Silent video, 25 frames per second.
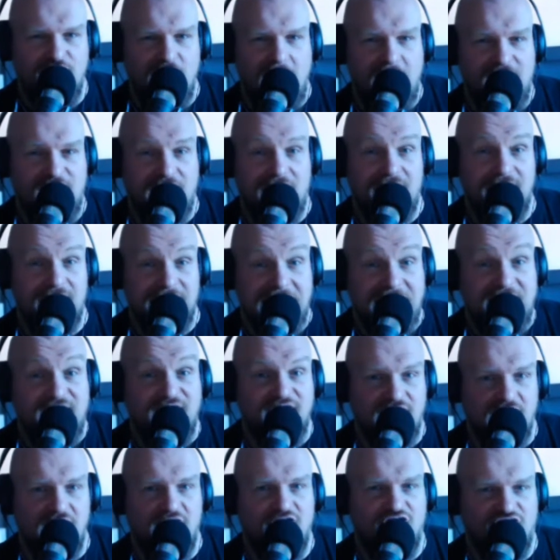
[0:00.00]
address that
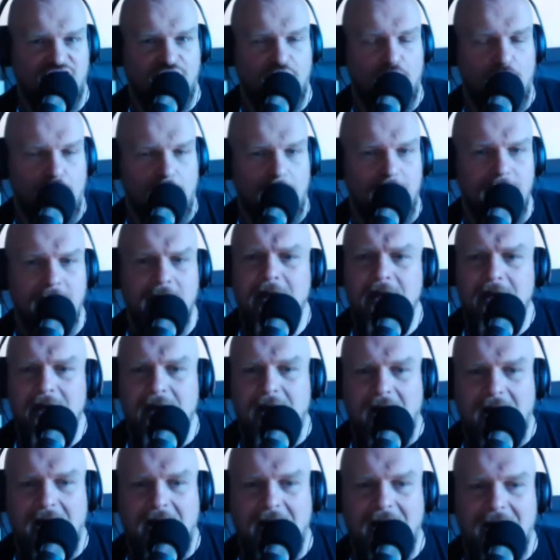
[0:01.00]
leads to the show.
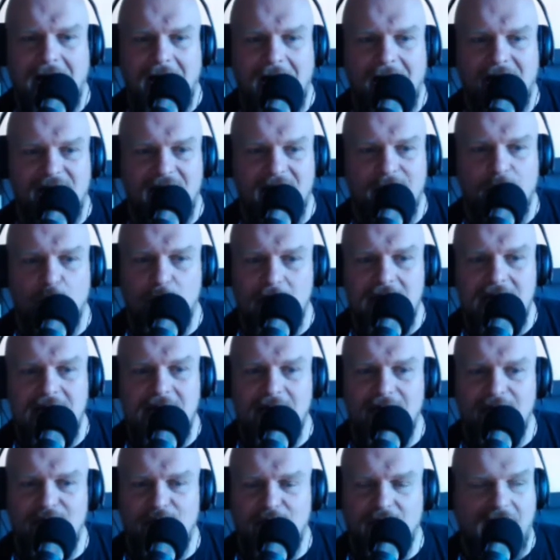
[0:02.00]
And then
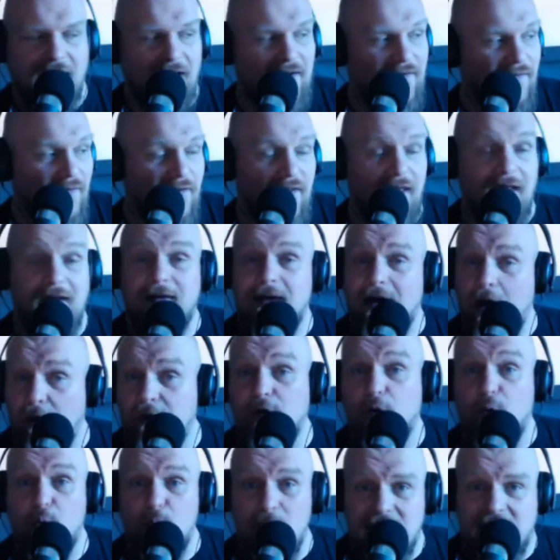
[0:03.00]
we can then,
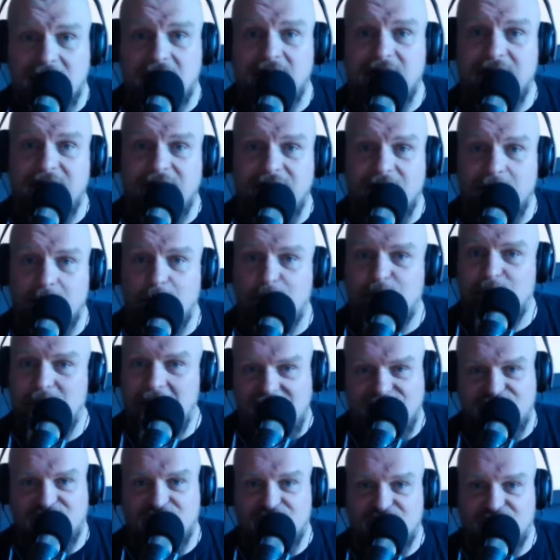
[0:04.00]
on a weekly
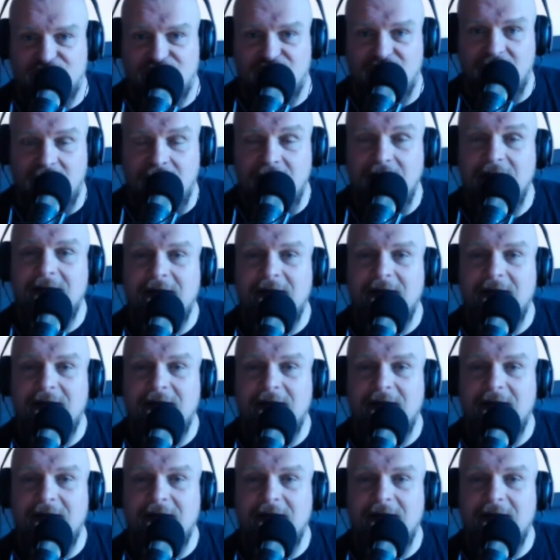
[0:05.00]
basis,